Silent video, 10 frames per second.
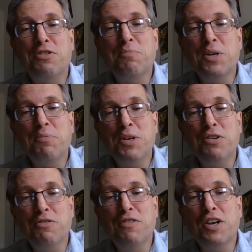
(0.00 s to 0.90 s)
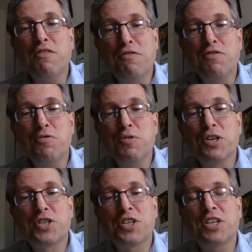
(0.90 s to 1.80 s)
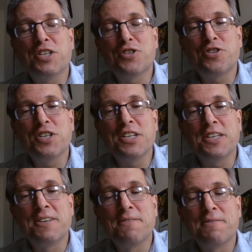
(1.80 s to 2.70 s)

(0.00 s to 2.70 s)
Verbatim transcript: could make me look very foolish in training.